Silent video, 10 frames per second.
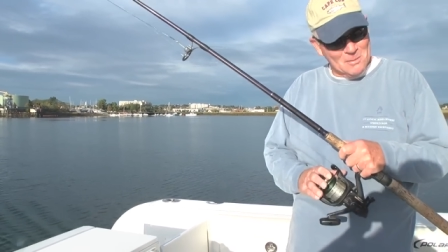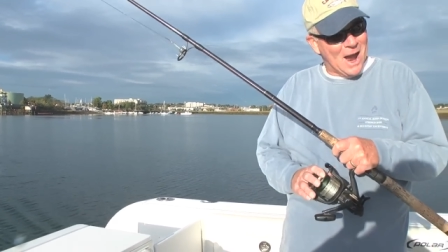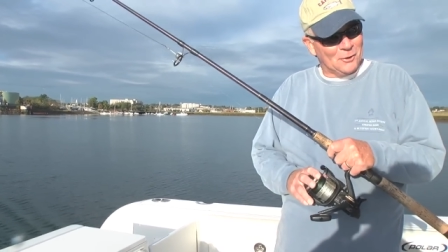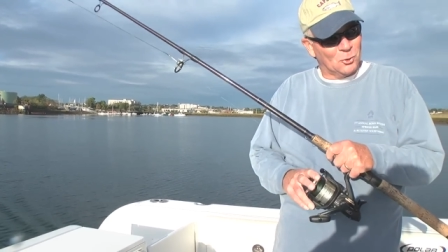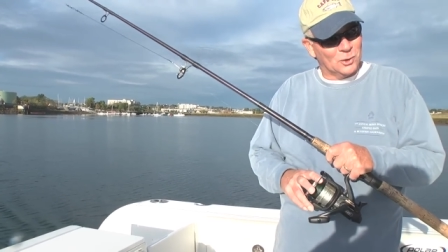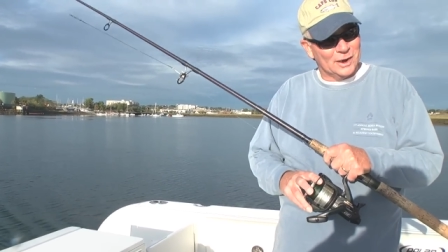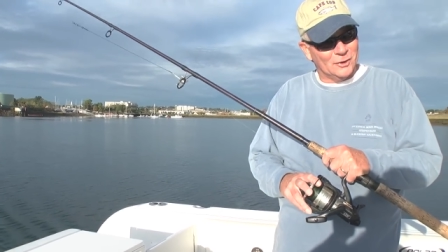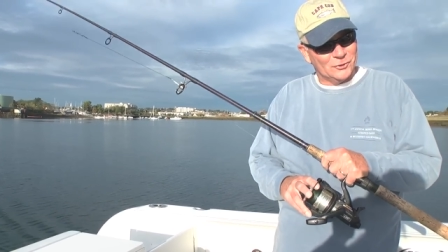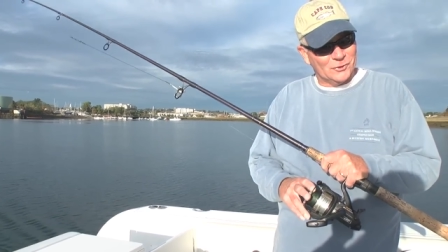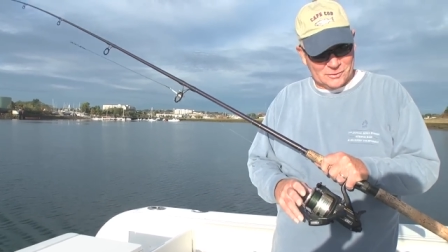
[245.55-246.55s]
Shimano
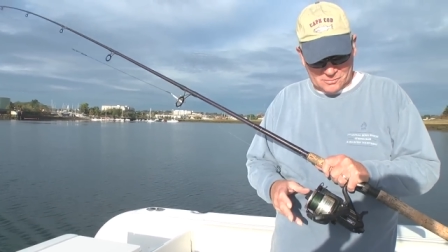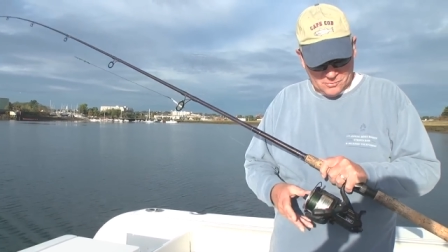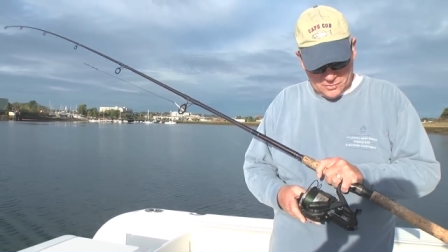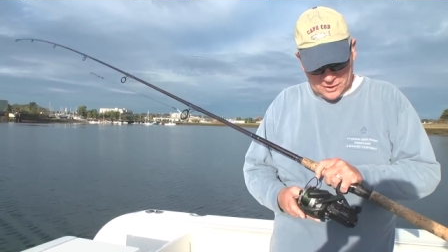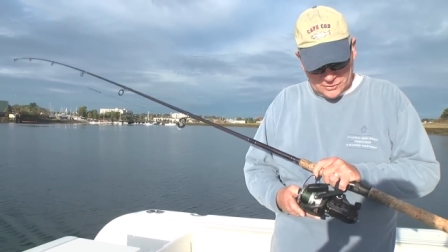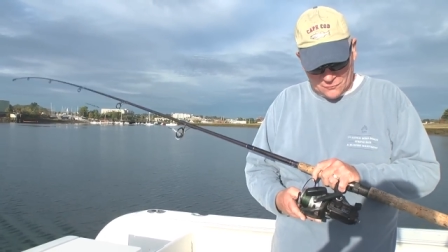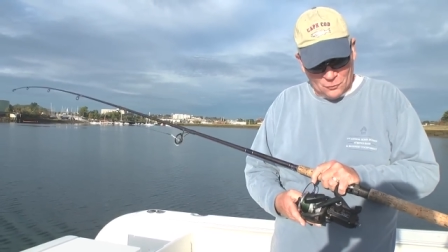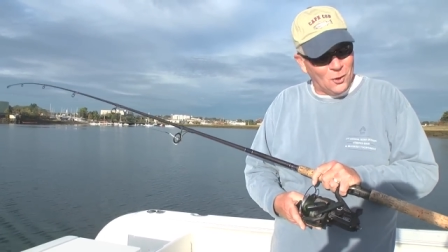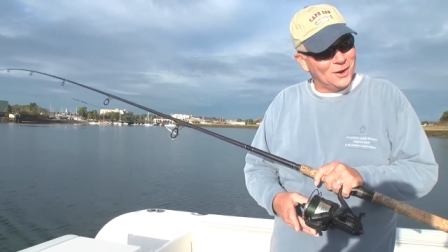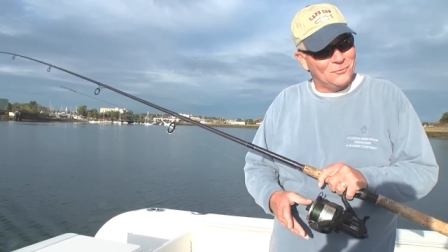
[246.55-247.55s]
reels. These are
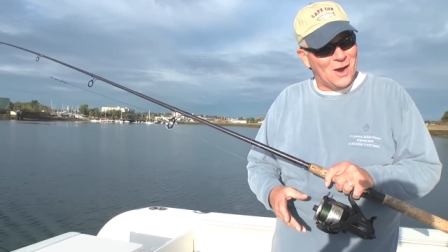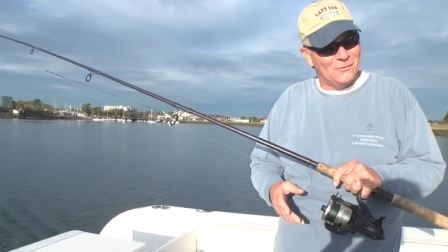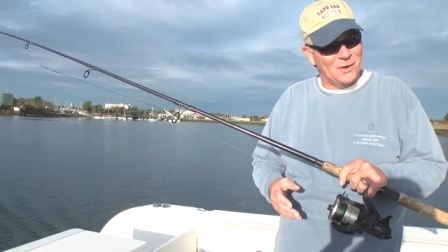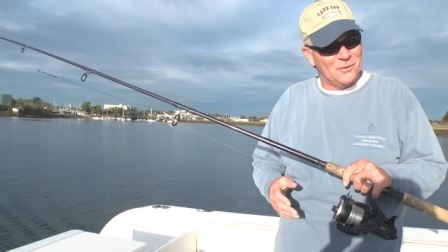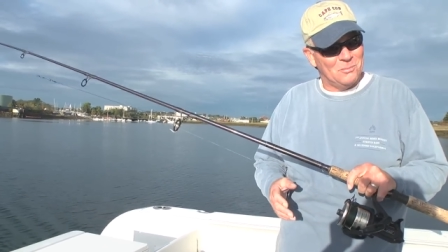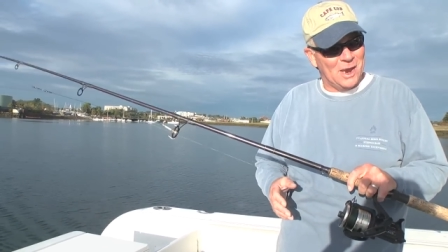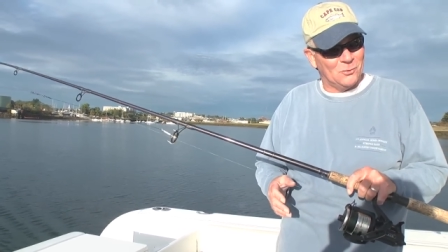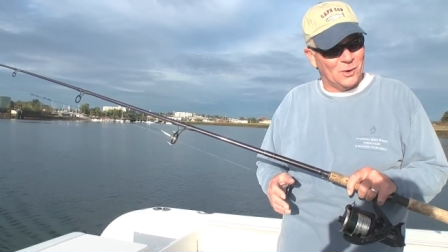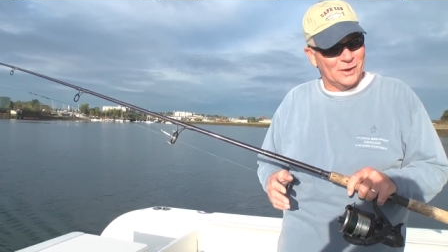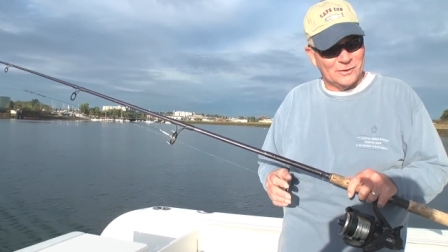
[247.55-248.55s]
4,500 bait
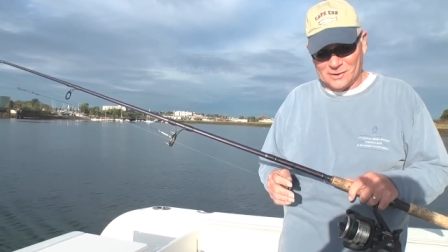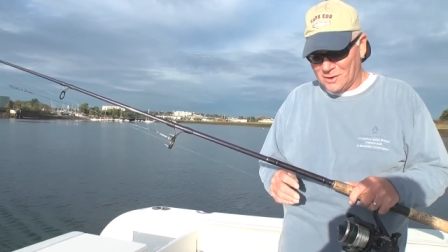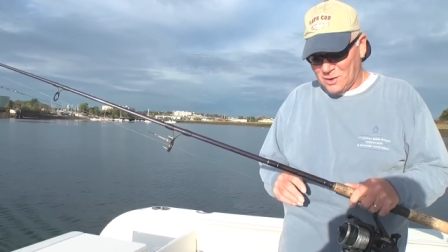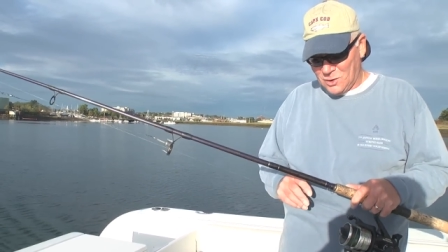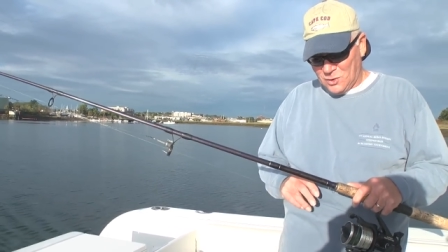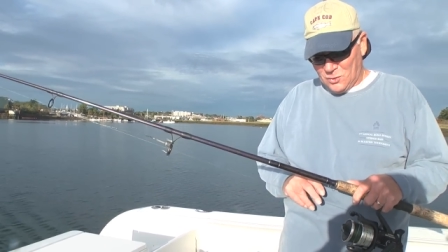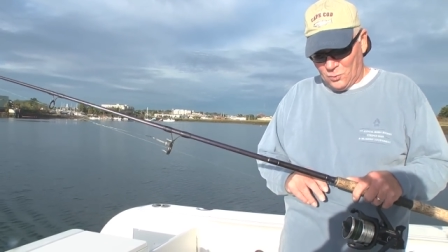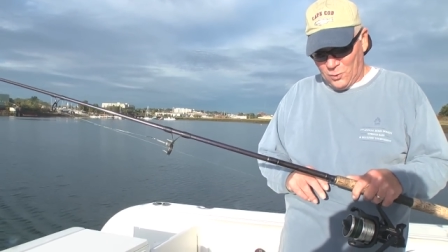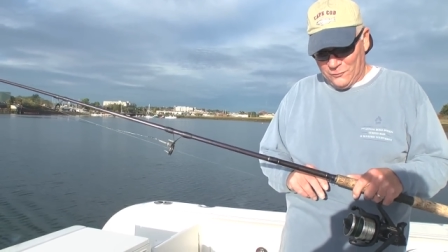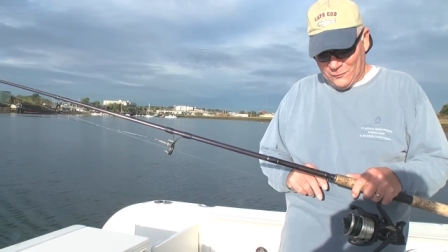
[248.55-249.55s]
runners.
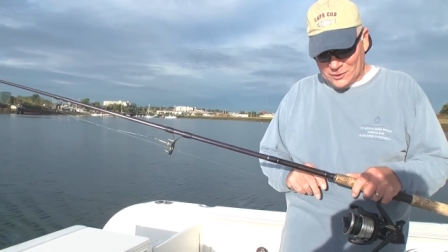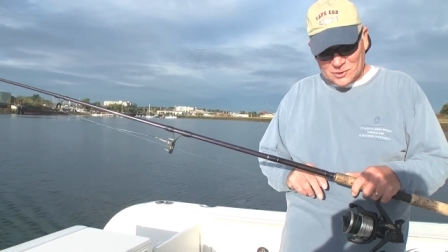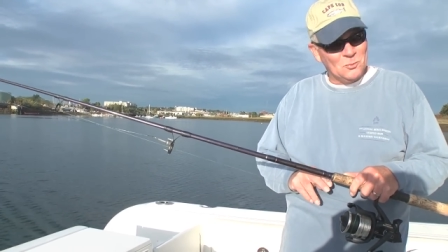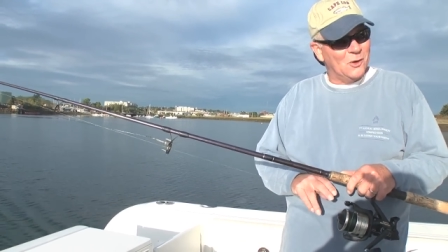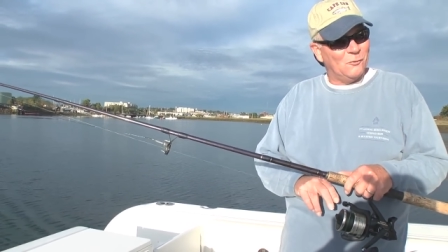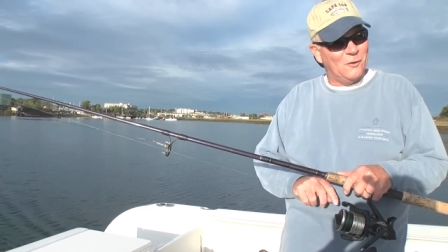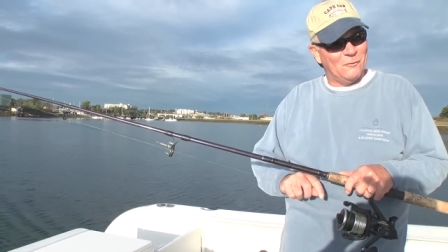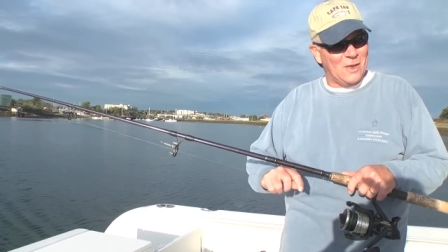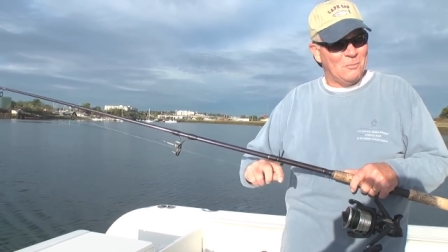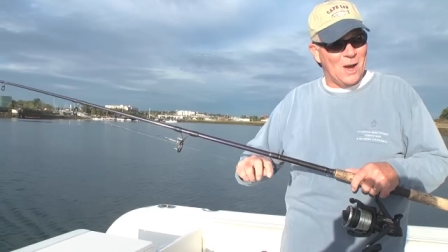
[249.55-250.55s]
We fish them with
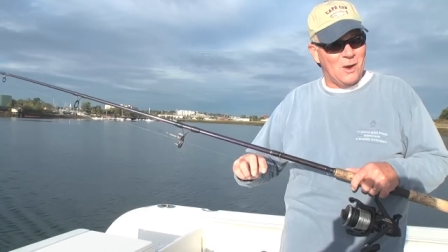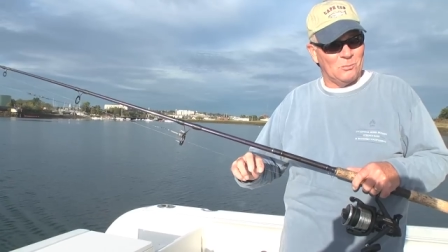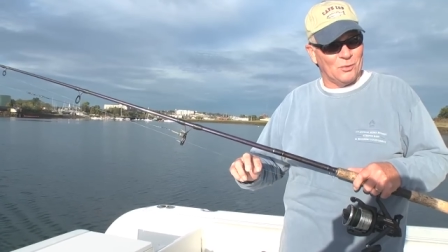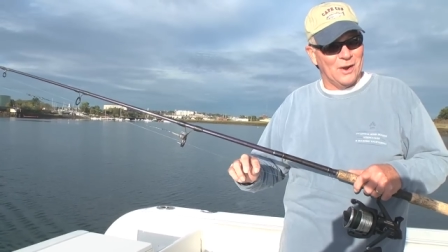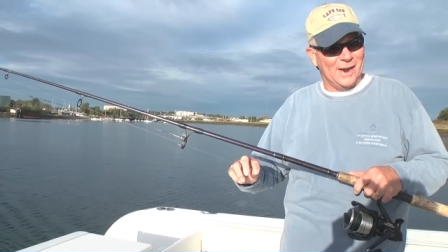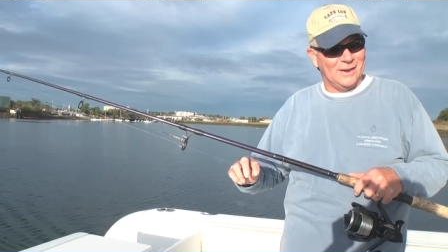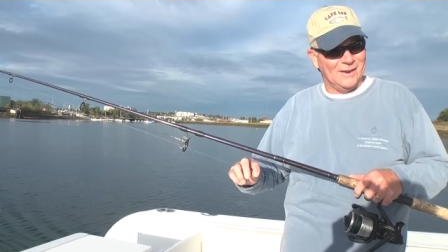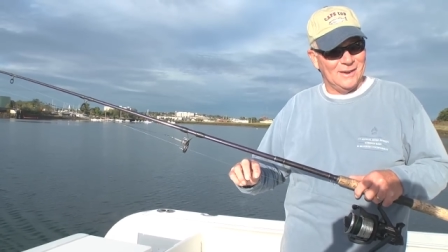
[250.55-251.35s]
50 pound braid.